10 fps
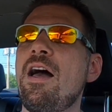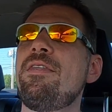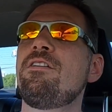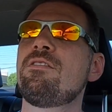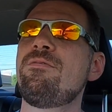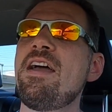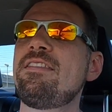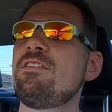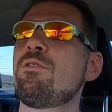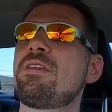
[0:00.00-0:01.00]
There's
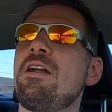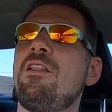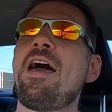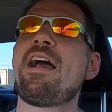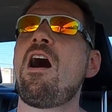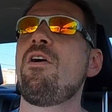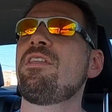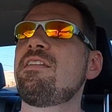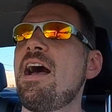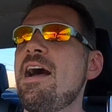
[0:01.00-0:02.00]
events in North Carolina all
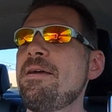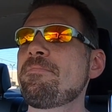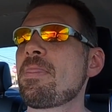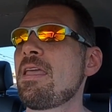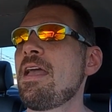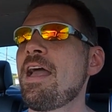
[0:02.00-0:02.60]
the time.